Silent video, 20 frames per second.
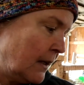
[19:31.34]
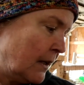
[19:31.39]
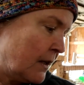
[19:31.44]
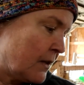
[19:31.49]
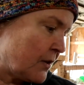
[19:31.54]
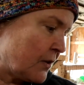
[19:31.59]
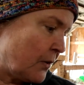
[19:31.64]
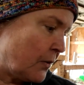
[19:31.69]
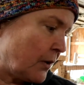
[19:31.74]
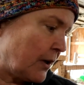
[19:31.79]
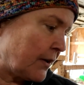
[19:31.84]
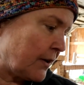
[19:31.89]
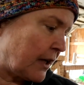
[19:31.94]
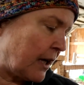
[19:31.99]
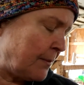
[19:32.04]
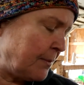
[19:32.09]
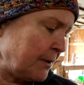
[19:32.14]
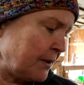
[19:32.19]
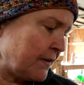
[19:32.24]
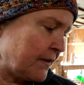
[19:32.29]
So a
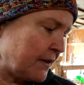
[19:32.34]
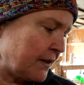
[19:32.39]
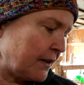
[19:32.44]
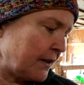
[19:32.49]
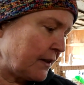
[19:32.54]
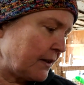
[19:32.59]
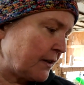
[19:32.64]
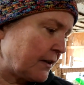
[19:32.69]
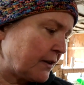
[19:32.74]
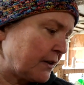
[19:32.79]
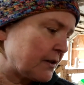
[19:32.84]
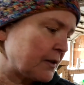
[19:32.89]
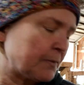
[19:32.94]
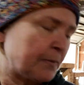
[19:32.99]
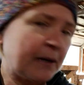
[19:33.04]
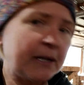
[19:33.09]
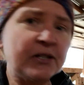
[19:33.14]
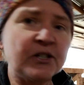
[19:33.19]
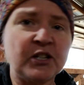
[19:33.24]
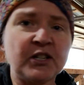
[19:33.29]
couple of the
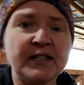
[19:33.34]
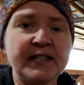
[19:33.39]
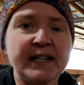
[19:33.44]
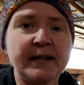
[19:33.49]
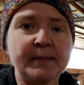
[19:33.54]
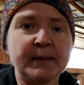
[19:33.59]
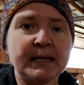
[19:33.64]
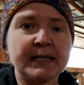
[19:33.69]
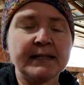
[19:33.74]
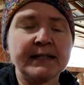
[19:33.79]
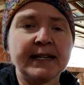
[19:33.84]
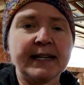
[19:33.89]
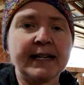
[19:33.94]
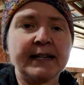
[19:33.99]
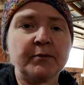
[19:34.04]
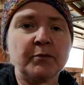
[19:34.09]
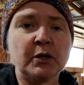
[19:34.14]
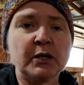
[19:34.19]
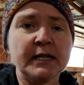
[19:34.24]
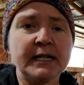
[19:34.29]
spreadsheets I
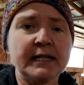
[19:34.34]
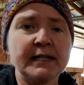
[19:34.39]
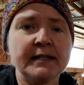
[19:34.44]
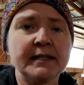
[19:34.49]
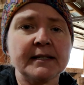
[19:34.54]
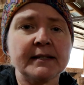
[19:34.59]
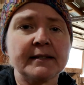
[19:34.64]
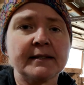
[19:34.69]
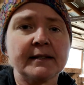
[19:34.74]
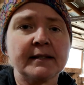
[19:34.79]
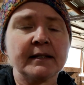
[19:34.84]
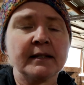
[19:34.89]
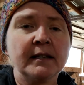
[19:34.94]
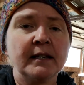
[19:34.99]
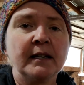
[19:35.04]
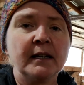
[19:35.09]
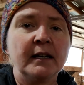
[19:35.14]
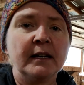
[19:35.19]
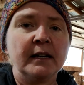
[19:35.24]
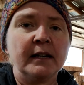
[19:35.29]
maintain, one is,
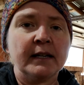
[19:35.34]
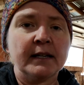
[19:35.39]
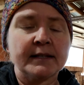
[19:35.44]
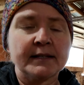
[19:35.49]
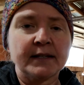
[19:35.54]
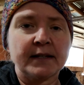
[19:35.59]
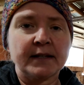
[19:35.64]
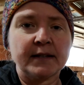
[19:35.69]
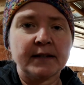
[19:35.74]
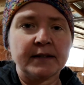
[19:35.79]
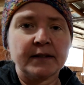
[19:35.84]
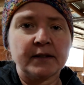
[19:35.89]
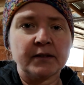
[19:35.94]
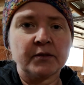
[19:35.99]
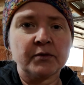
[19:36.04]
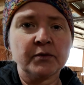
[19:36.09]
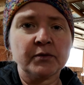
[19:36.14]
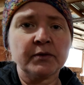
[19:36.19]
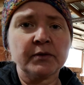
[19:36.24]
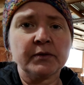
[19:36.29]
it's a
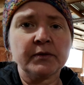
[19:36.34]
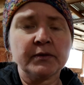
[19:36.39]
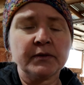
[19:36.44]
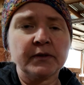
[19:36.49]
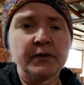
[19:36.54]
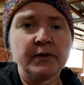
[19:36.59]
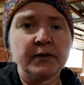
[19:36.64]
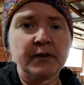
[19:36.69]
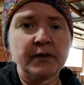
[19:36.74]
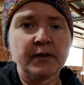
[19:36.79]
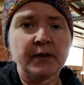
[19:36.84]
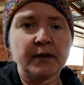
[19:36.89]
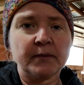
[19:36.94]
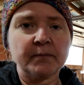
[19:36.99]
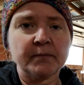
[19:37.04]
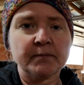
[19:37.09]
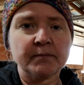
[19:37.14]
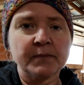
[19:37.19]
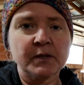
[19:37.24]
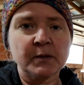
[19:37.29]
Google
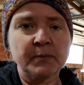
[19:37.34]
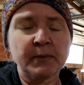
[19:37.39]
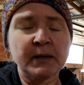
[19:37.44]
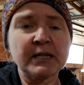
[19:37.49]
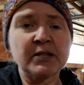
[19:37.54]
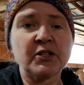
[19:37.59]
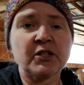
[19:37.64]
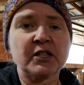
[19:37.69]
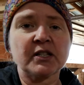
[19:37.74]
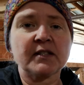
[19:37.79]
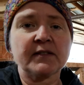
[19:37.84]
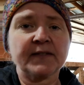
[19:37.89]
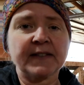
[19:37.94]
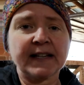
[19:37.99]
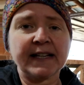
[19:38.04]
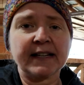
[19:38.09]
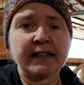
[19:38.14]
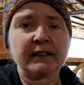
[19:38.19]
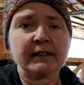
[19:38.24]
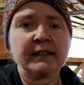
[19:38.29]
spreadsheets
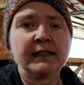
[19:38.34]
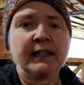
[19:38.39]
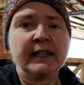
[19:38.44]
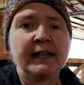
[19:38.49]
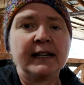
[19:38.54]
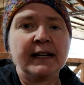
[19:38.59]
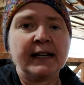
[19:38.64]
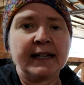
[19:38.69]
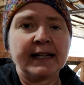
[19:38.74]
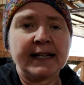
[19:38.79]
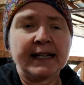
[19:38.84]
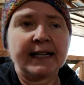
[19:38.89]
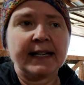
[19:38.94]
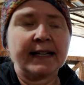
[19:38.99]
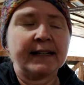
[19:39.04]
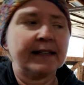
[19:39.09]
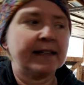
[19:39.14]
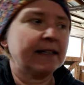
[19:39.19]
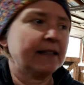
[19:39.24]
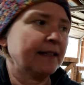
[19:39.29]
file,
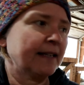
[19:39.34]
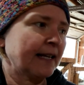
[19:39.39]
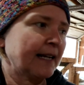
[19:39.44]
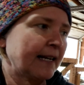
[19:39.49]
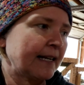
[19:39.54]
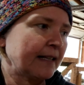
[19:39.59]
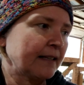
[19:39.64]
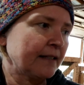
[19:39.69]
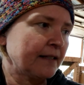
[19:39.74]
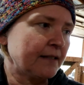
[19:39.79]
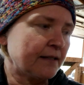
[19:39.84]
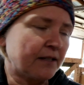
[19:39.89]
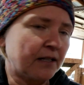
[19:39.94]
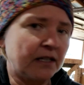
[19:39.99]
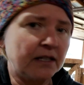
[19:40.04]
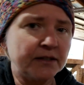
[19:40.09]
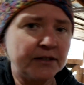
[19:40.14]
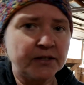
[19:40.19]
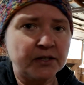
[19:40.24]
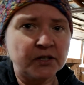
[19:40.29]
and in that I list
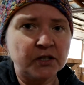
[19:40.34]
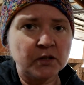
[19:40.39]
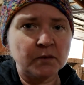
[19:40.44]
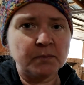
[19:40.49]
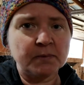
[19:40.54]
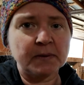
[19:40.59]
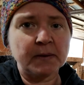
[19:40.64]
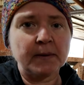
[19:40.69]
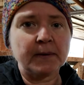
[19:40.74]
all the sheep